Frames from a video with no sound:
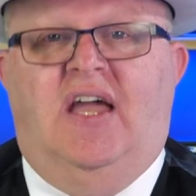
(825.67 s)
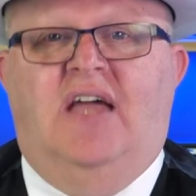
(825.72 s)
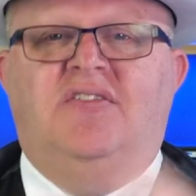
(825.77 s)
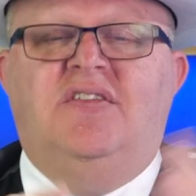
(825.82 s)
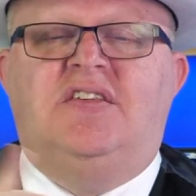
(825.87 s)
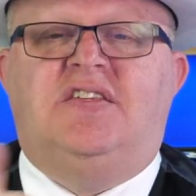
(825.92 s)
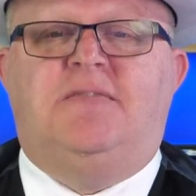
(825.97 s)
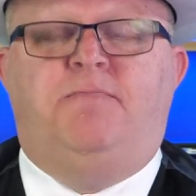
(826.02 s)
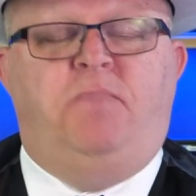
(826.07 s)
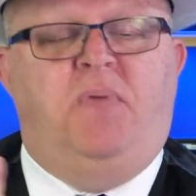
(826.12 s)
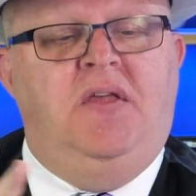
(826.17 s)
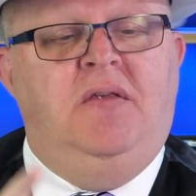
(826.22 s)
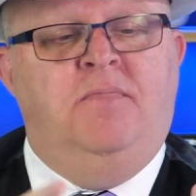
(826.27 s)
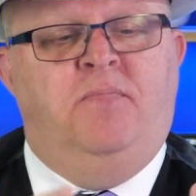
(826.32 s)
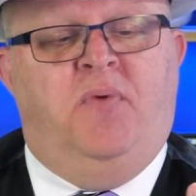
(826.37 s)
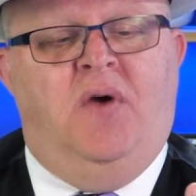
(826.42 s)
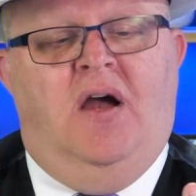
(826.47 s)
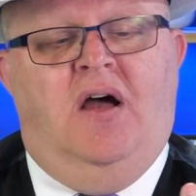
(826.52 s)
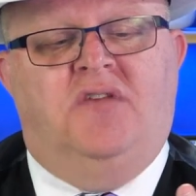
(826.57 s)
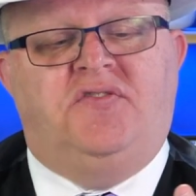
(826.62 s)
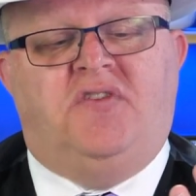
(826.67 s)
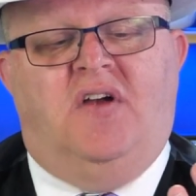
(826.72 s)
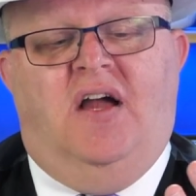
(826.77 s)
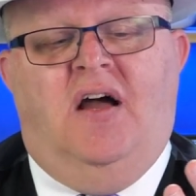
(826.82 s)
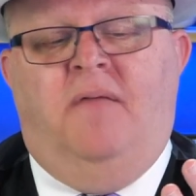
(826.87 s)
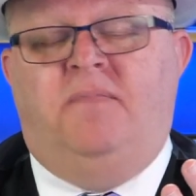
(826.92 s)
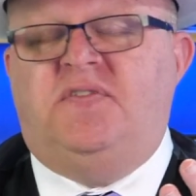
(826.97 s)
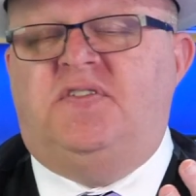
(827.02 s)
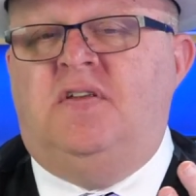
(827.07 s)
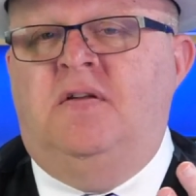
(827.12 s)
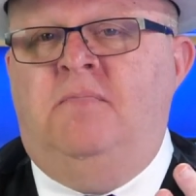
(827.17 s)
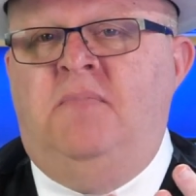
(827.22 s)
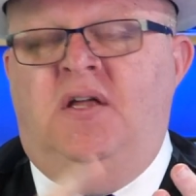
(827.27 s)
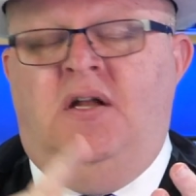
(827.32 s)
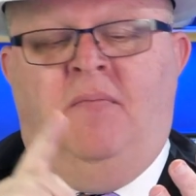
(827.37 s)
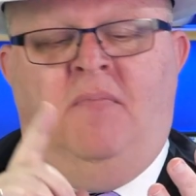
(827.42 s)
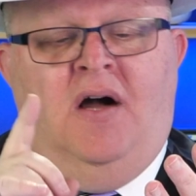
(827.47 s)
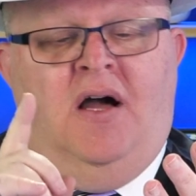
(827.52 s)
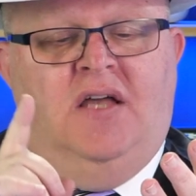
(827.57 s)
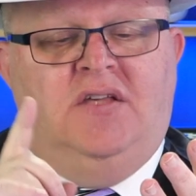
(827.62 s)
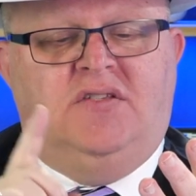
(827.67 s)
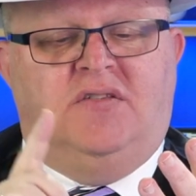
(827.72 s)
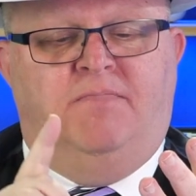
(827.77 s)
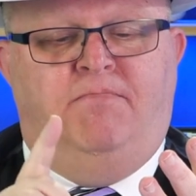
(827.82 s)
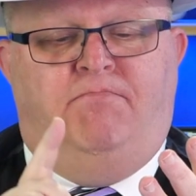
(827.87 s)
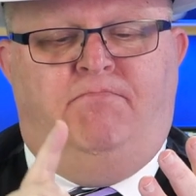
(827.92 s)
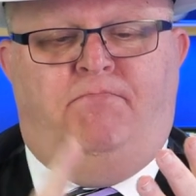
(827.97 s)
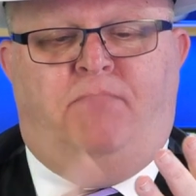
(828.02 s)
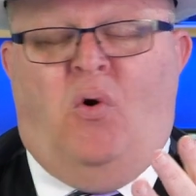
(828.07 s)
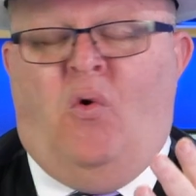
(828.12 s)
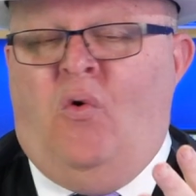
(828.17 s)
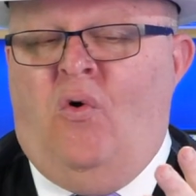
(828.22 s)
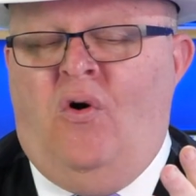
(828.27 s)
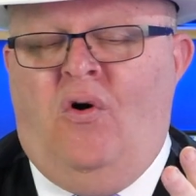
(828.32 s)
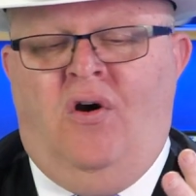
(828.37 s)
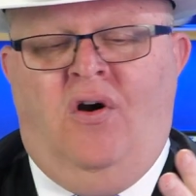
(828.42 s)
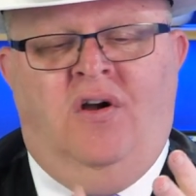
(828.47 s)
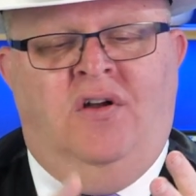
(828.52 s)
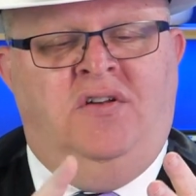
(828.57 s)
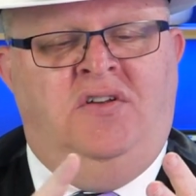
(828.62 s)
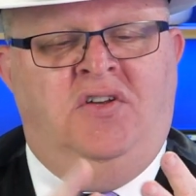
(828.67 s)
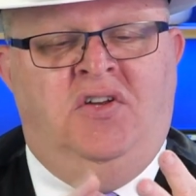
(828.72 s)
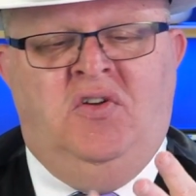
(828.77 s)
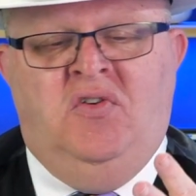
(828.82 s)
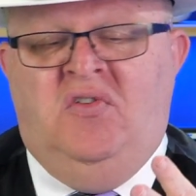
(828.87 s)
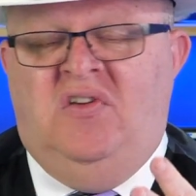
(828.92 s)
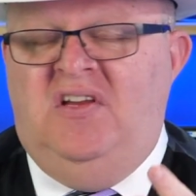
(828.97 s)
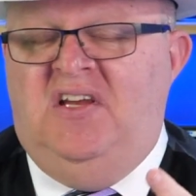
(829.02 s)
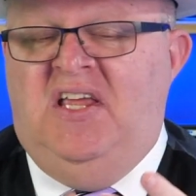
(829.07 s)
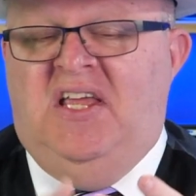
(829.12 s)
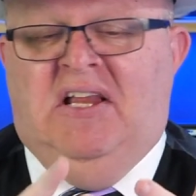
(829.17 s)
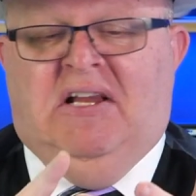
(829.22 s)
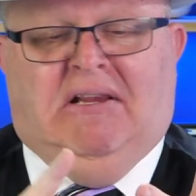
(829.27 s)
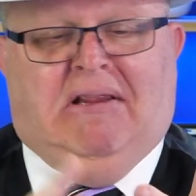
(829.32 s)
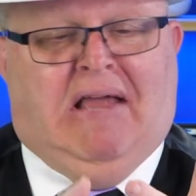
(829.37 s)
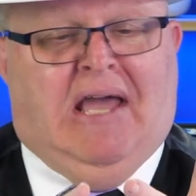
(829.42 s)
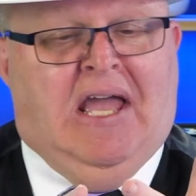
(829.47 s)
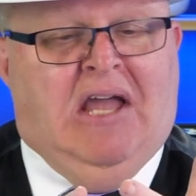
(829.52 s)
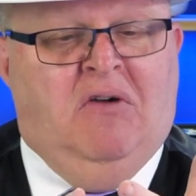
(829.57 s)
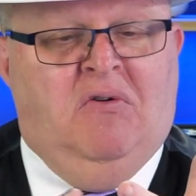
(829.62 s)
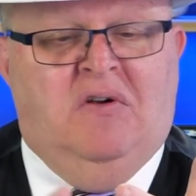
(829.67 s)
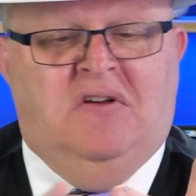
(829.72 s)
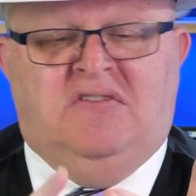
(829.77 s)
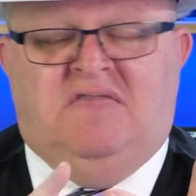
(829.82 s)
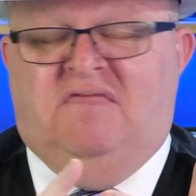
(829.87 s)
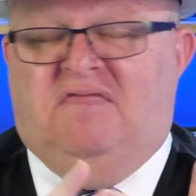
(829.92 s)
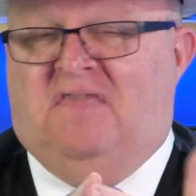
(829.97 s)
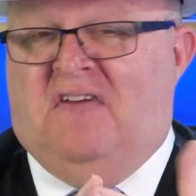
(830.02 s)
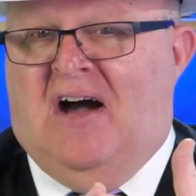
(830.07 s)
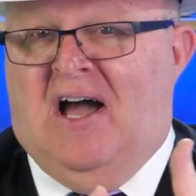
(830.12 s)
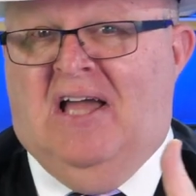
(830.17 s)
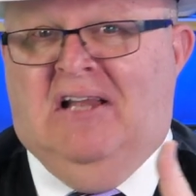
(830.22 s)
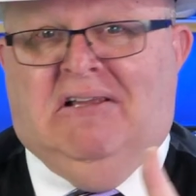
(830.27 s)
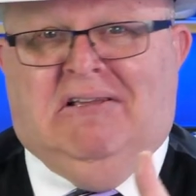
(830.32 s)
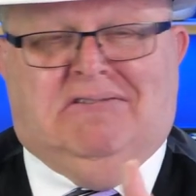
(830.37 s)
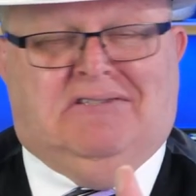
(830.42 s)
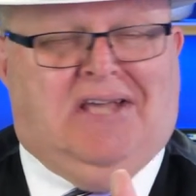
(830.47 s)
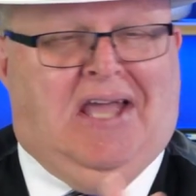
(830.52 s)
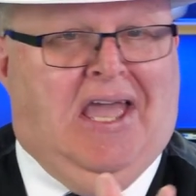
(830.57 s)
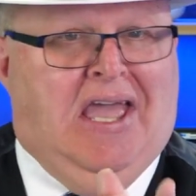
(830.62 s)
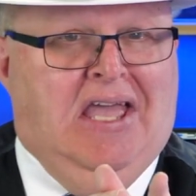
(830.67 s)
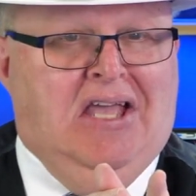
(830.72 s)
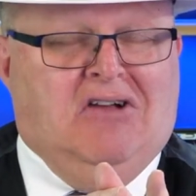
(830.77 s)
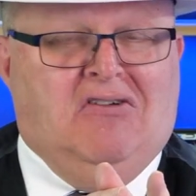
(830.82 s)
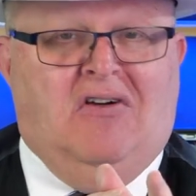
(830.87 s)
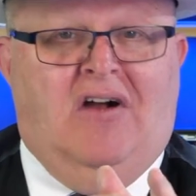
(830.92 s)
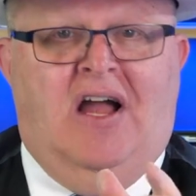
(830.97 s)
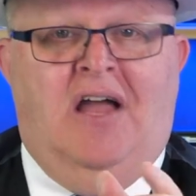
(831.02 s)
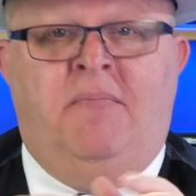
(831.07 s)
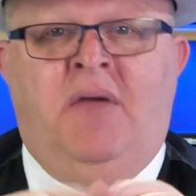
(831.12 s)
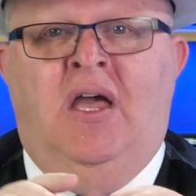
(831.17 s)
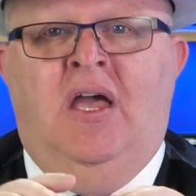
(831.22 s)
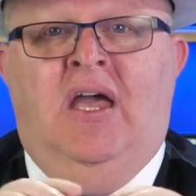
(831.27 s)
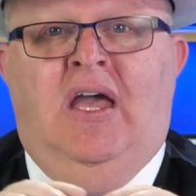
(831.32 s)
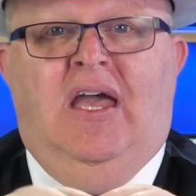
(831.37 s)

And the Spin browser helps to minimize porn, nudity, language, violence, hate crime.